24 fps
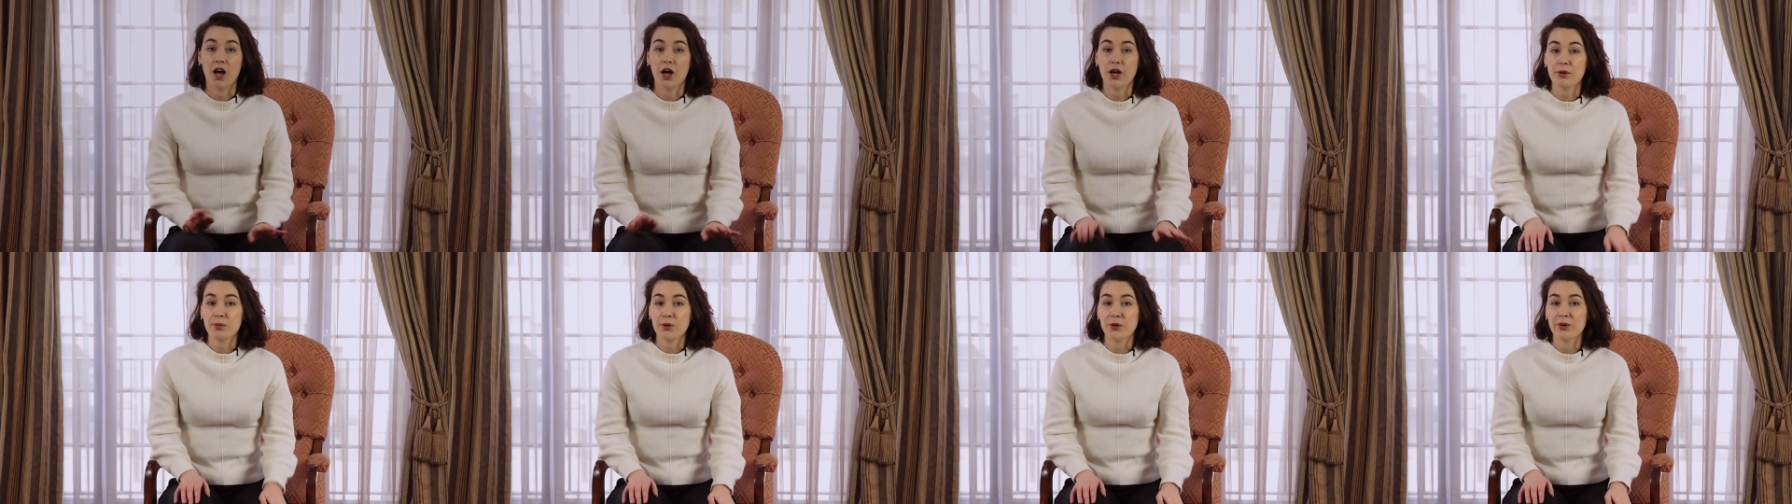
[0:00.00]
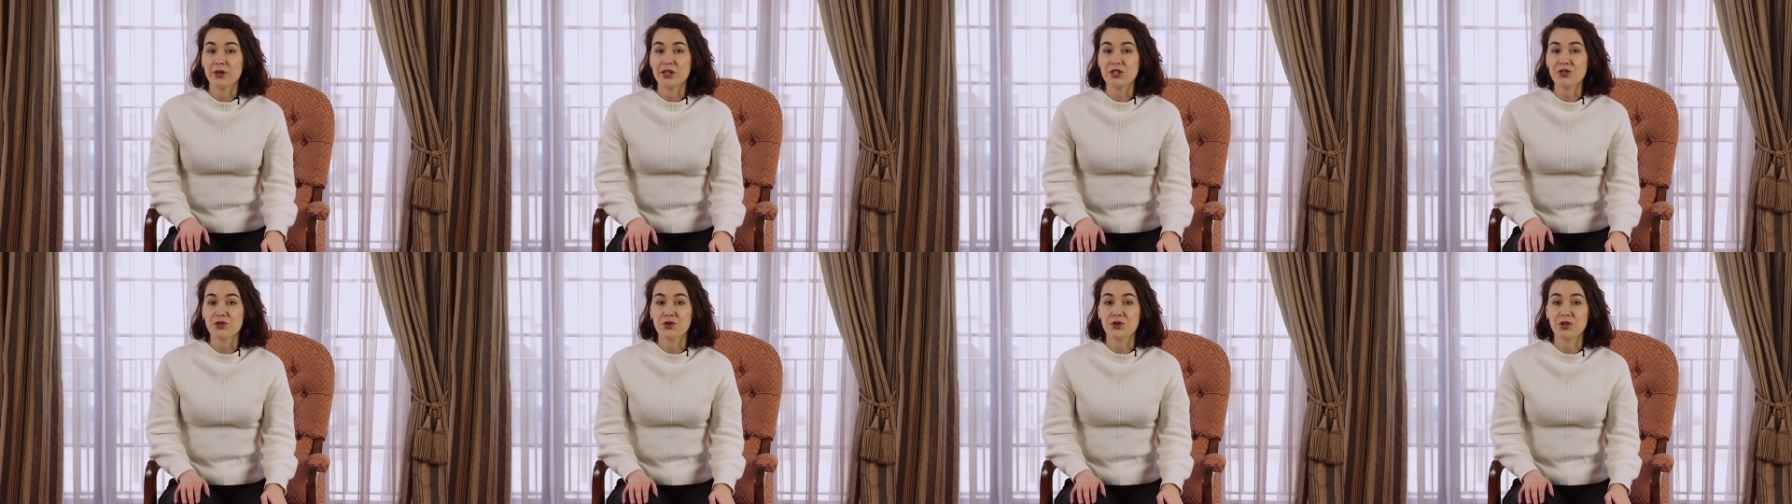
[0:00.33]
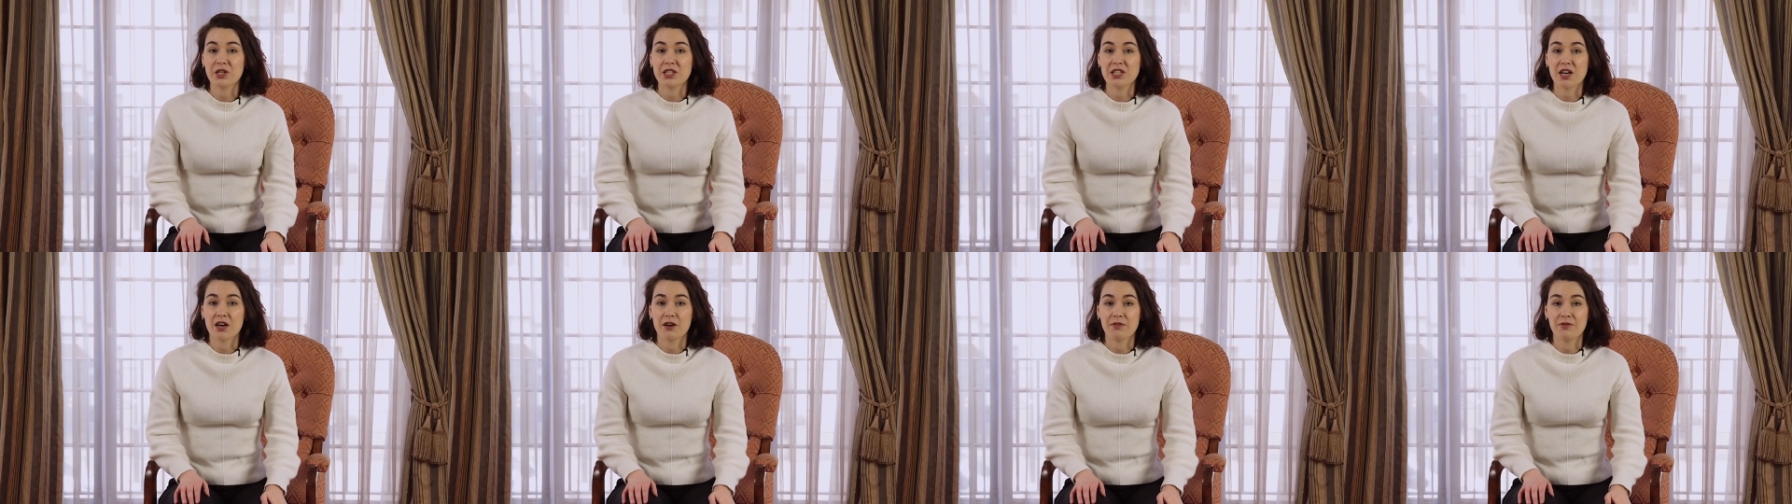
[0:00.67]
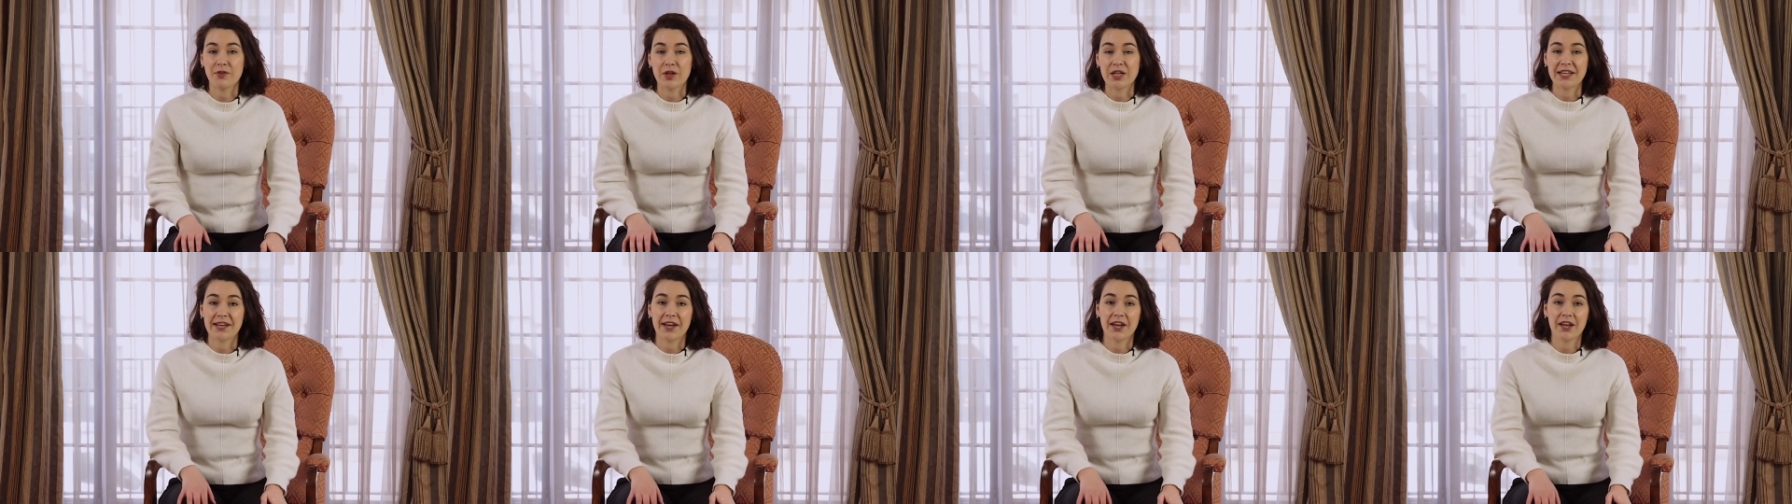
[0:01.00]
Hope you enjoyed our
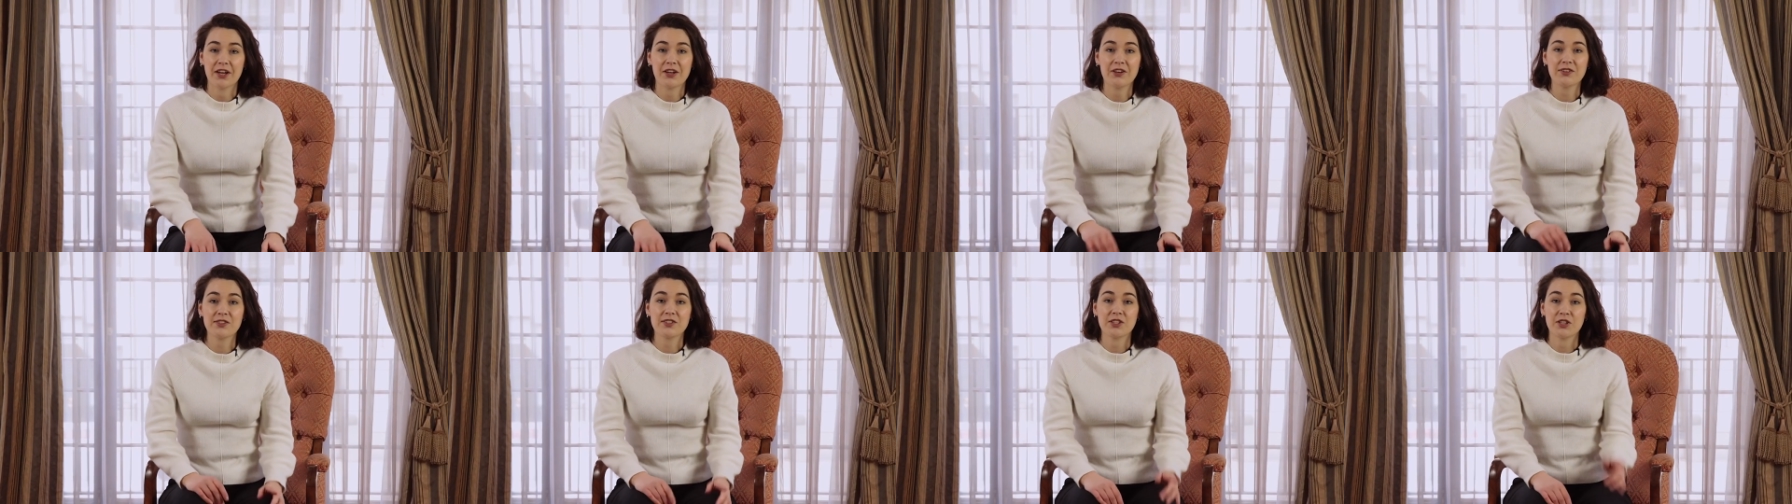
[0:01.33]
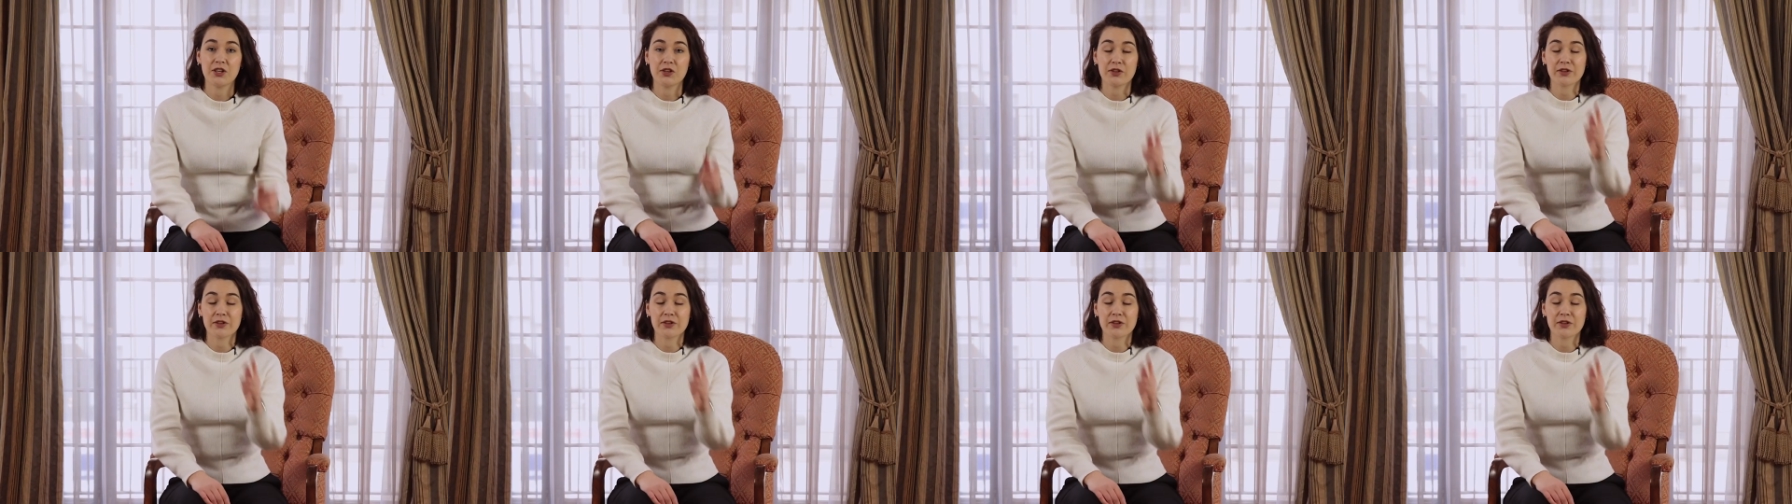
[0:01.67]
videos.